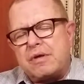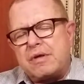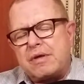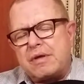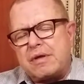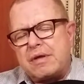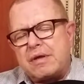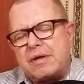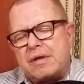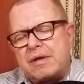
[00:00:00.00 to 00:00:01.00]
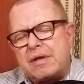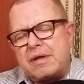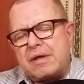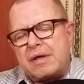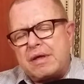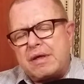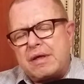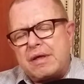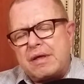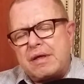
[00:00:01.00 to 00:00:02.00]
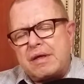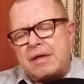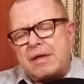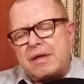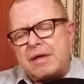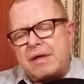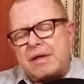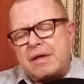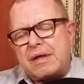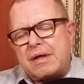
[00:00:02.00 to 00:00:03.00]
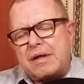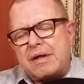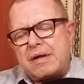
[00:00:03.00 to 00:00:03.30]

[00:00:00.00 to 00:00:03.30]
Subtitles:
Nobody speaks.